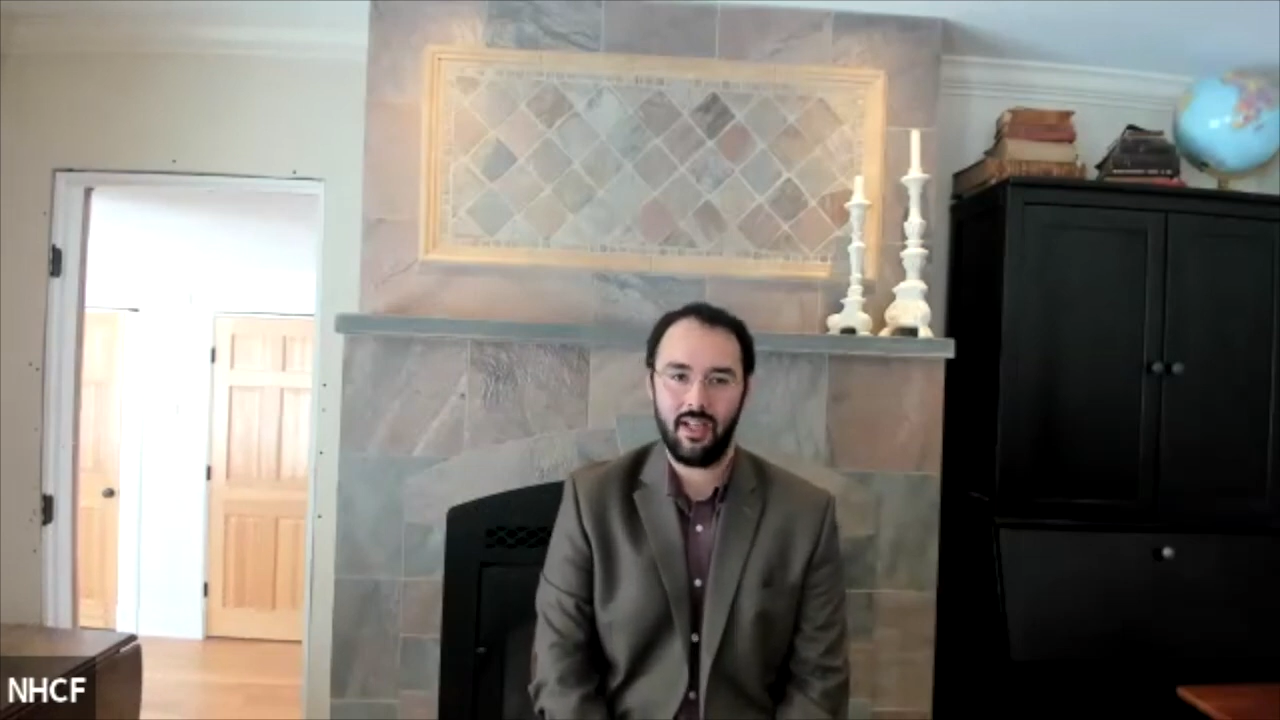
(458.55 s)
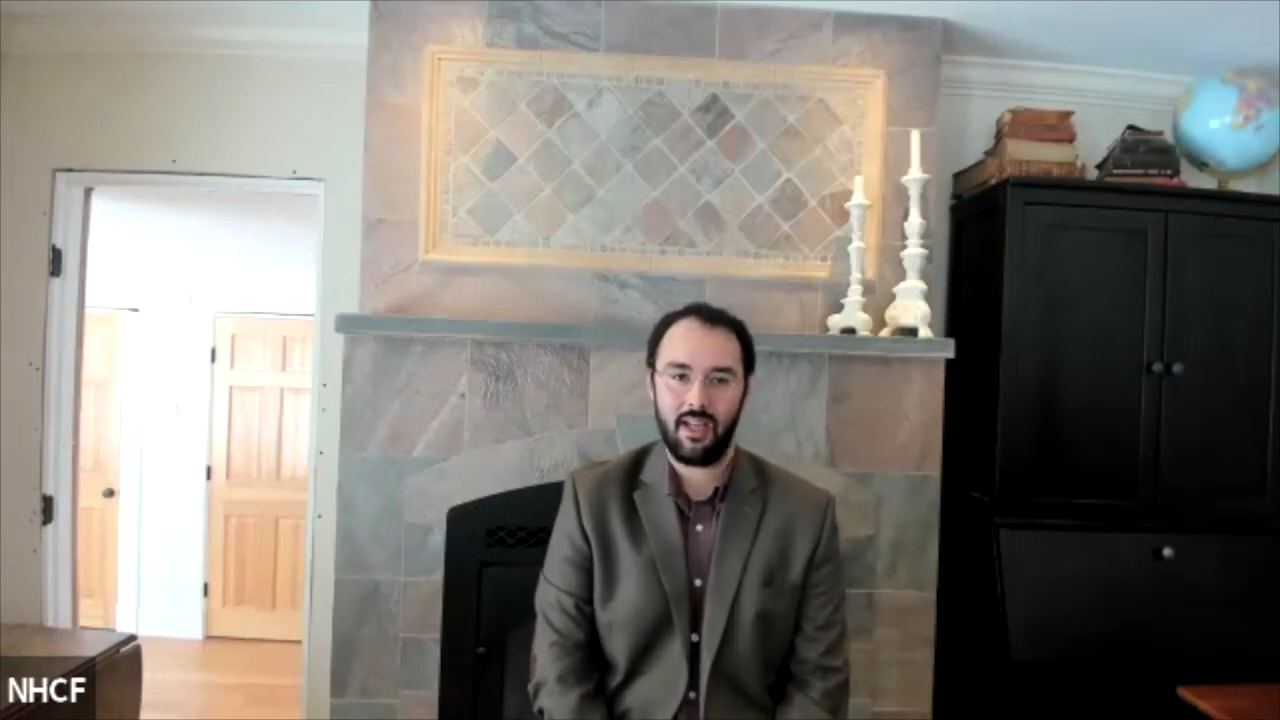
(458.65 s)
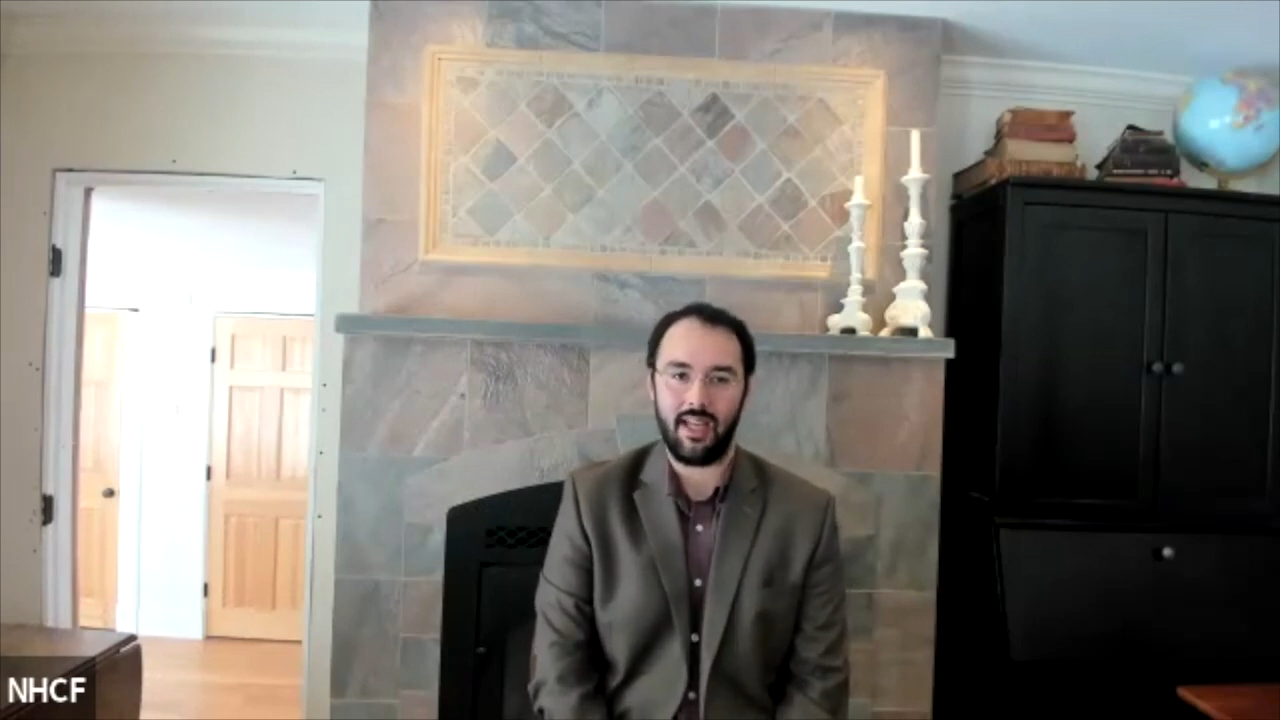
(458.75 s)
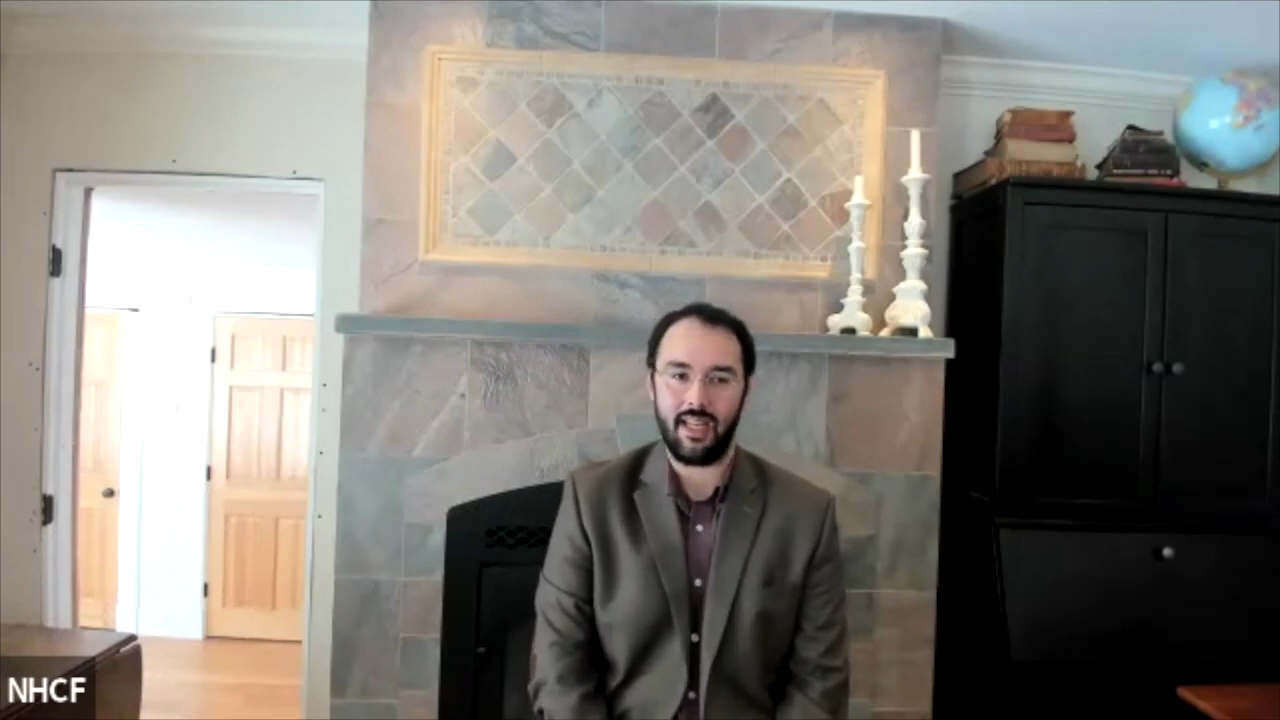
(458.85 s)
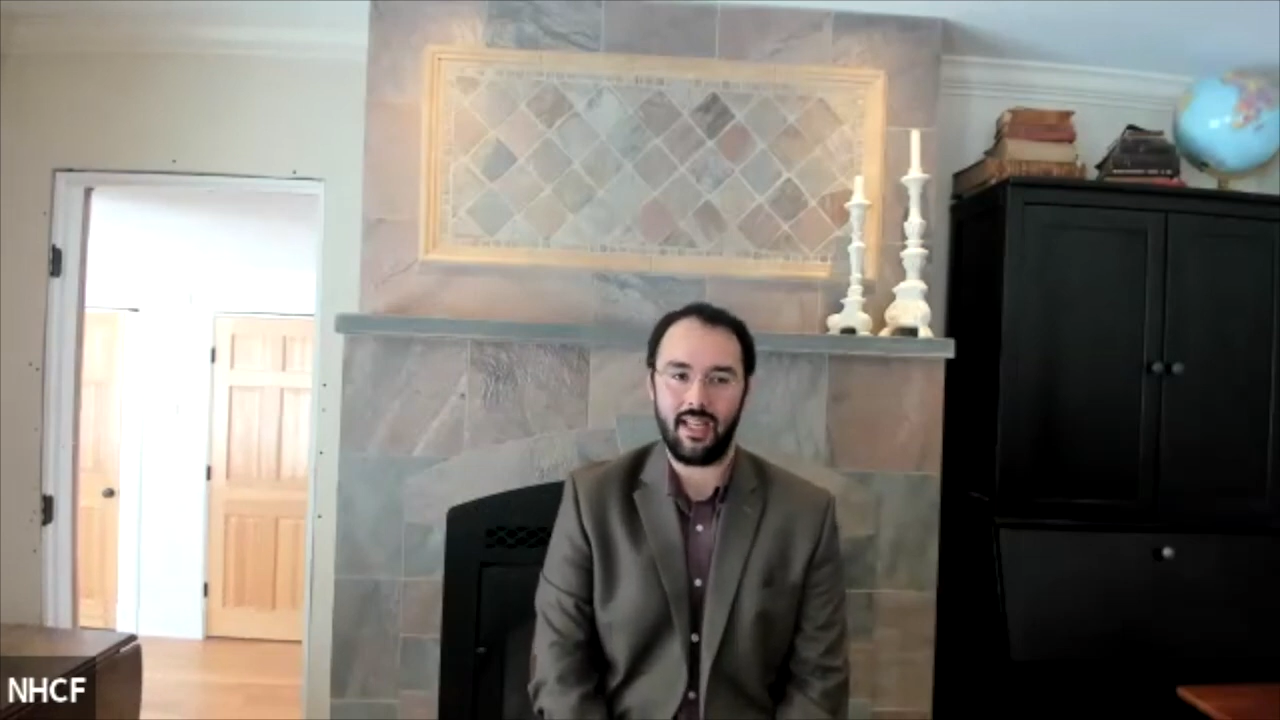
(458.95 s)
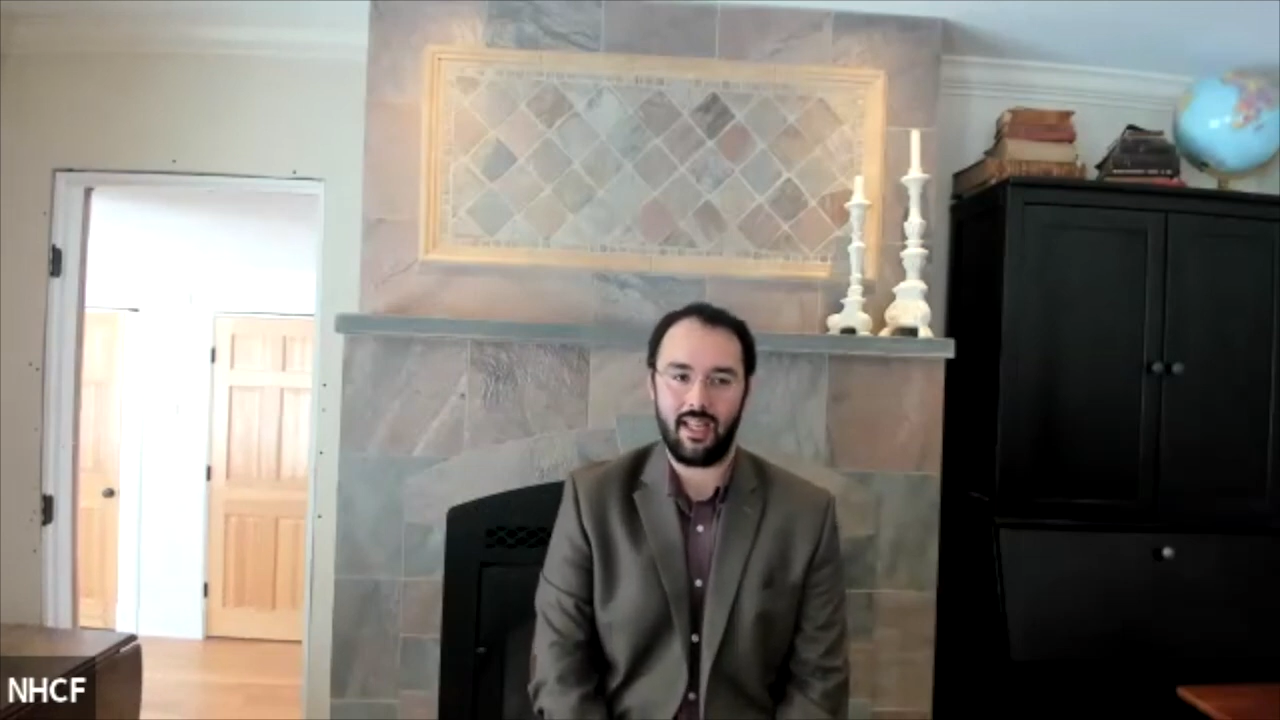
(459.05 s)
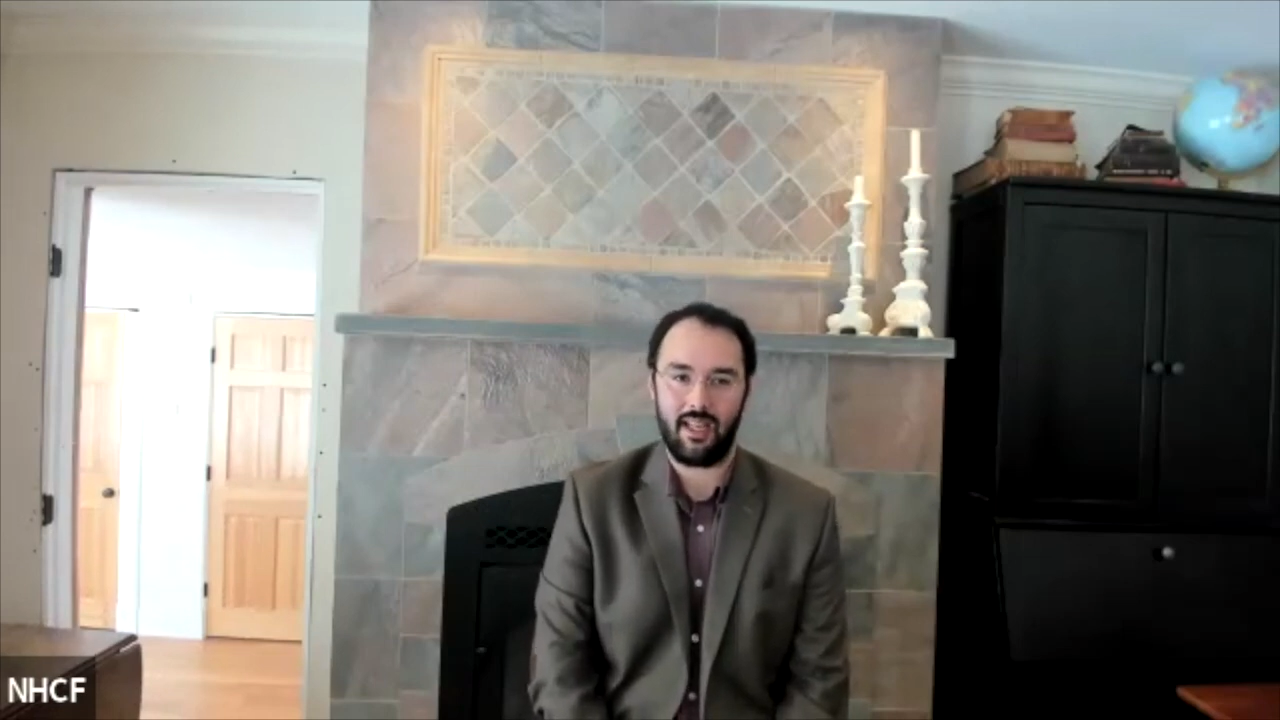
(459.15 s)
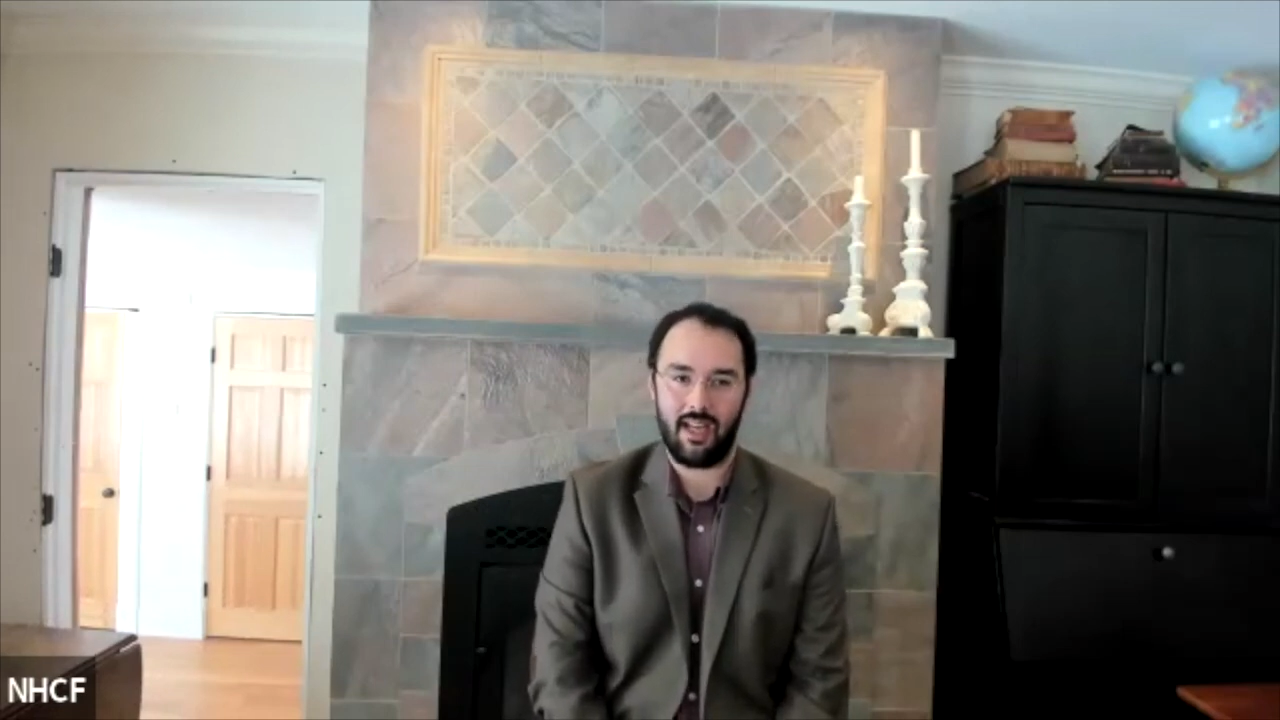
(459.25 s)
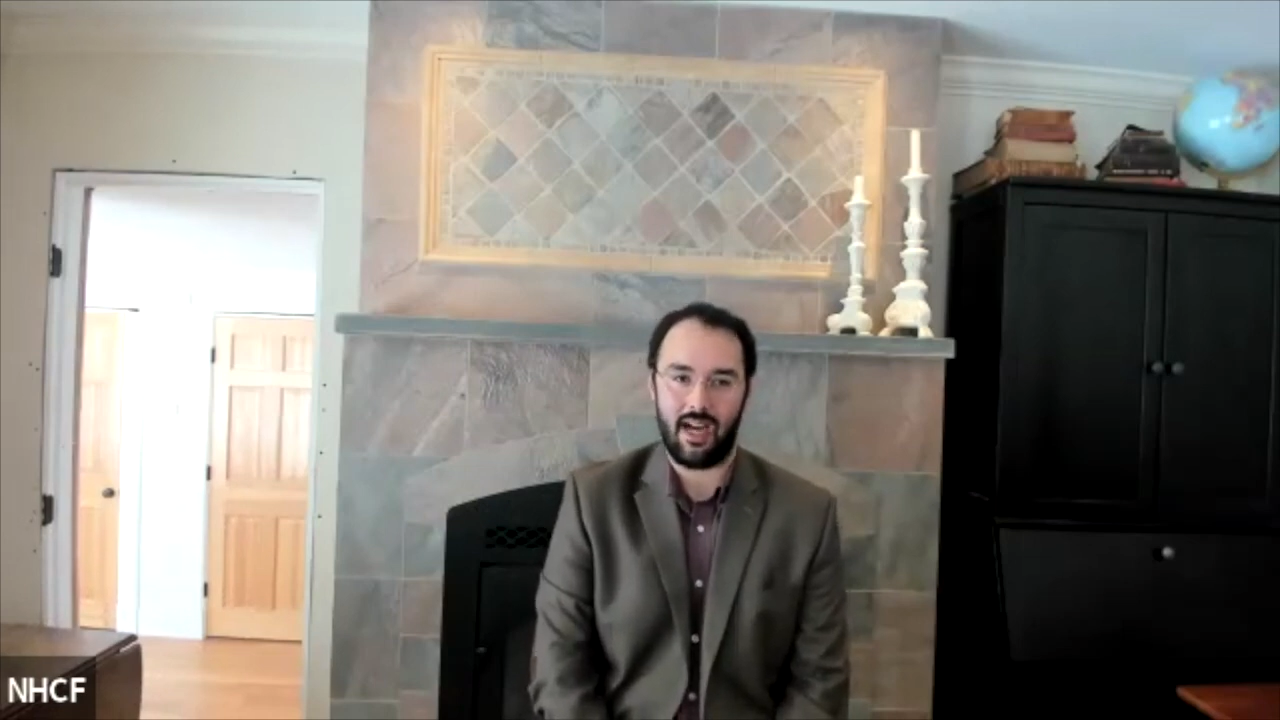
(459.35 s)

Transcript: I